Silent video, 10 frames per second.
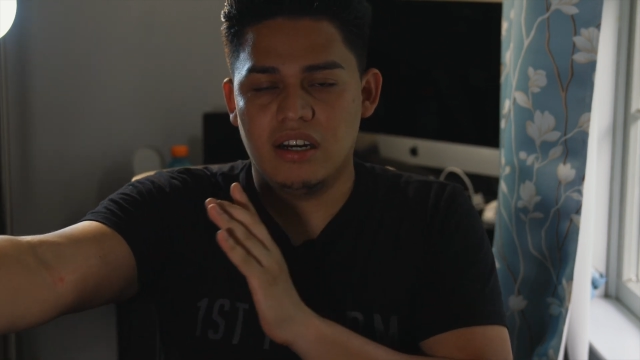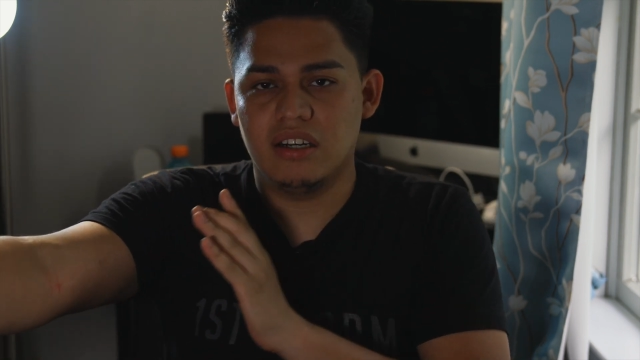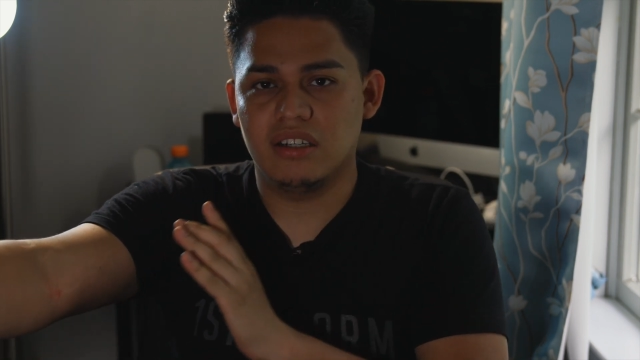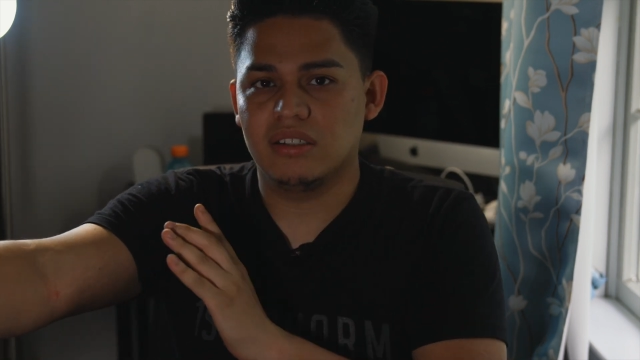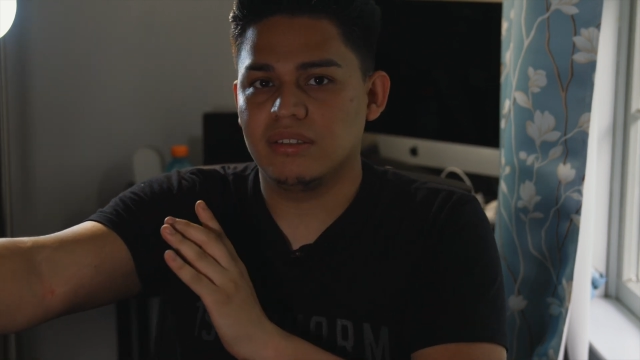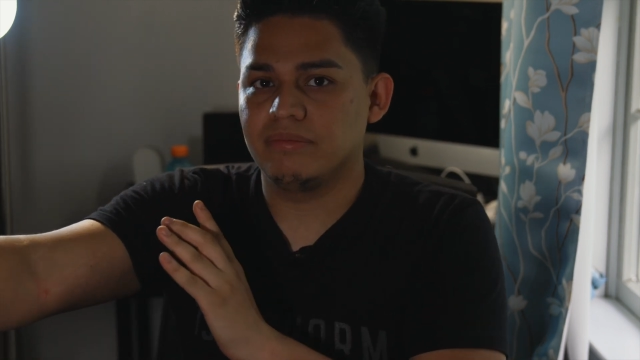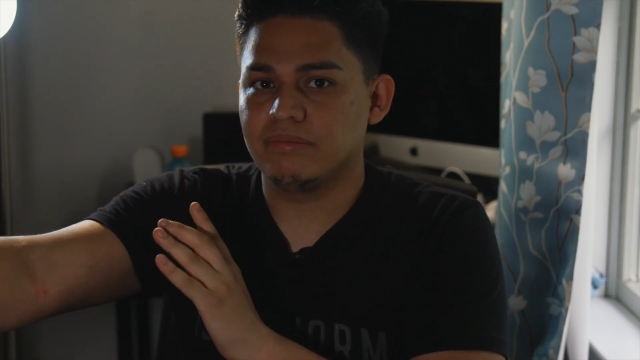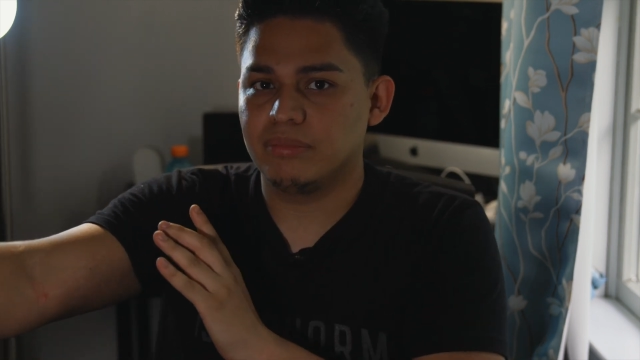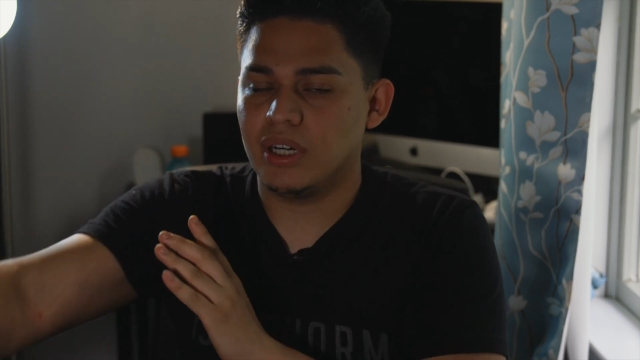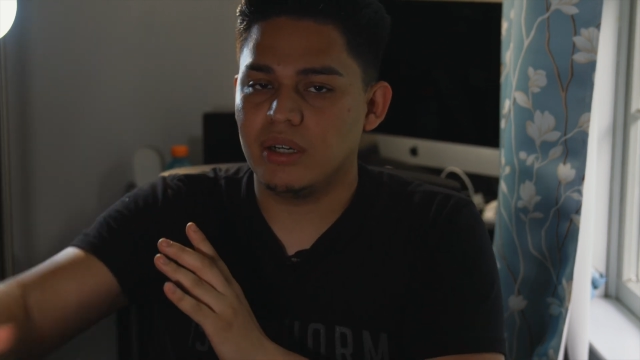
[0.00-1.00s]

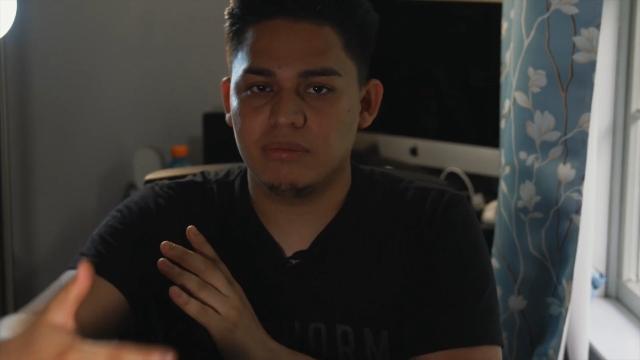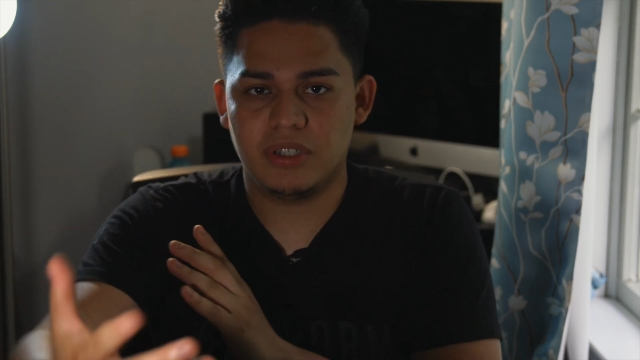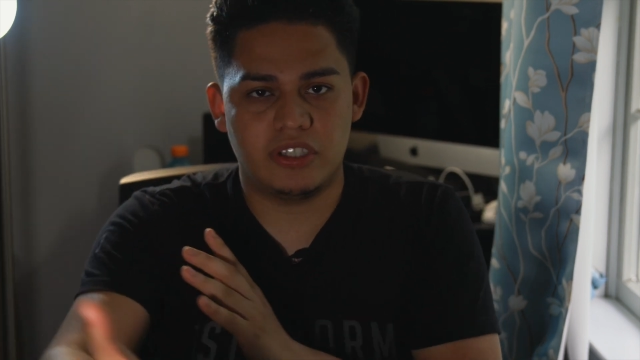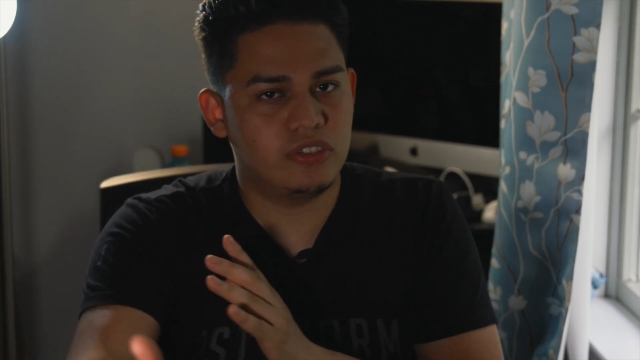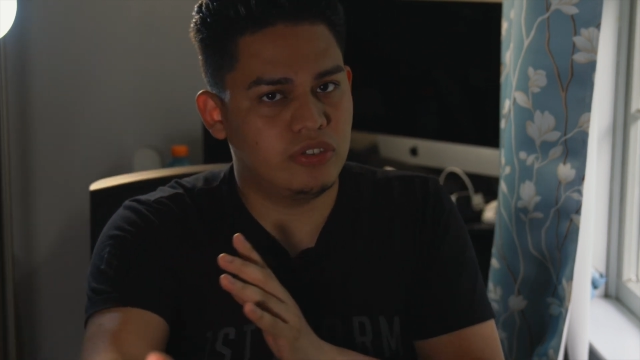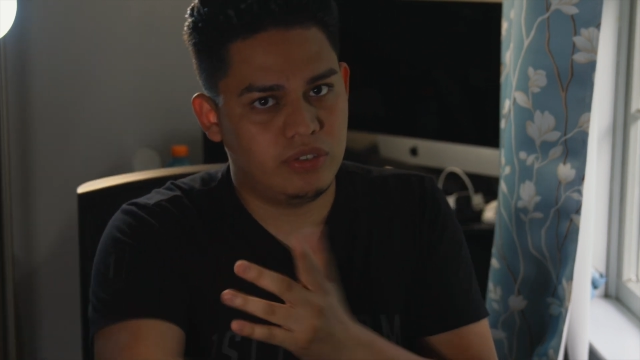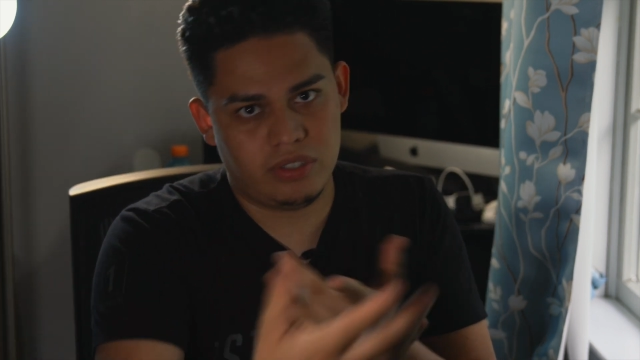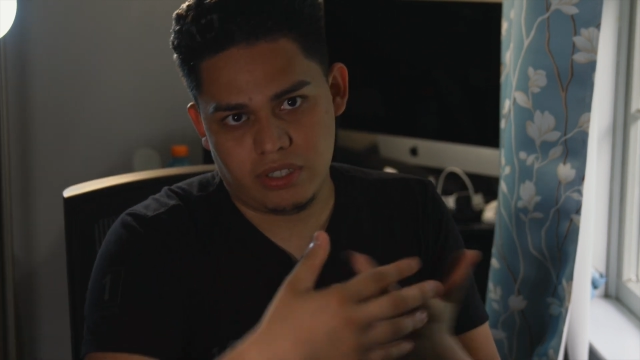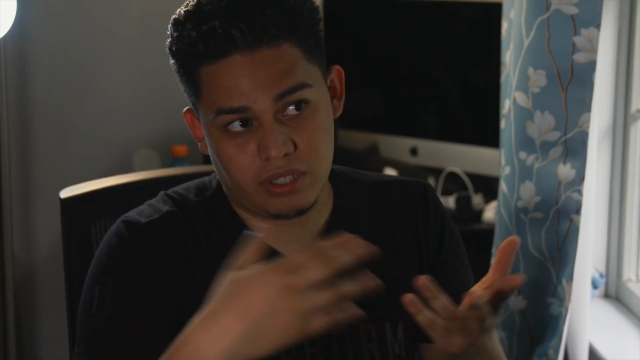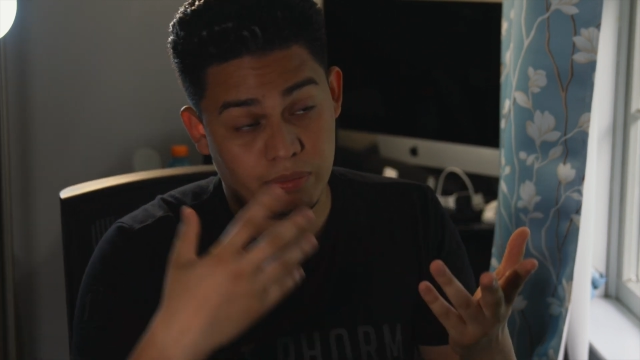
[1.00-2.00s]
But
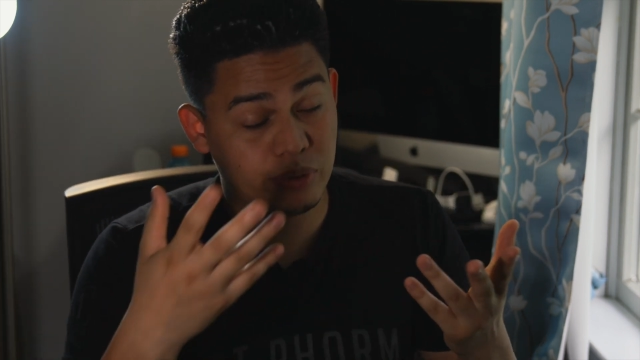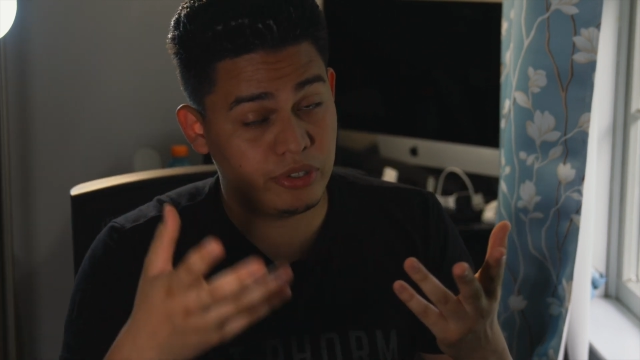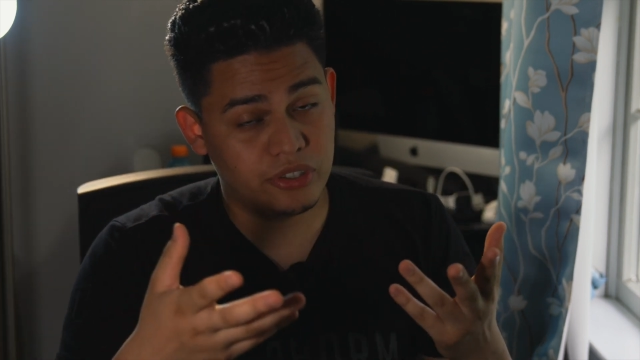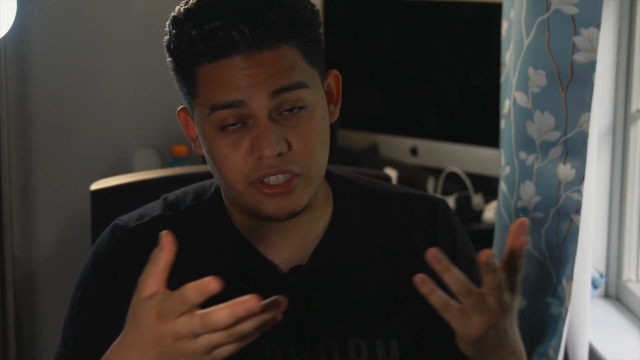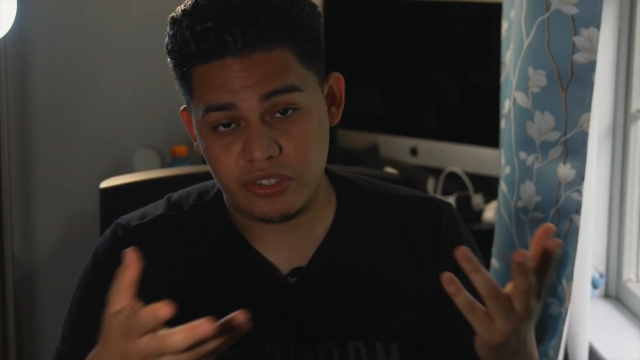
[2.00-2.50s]
I'm pretty sure,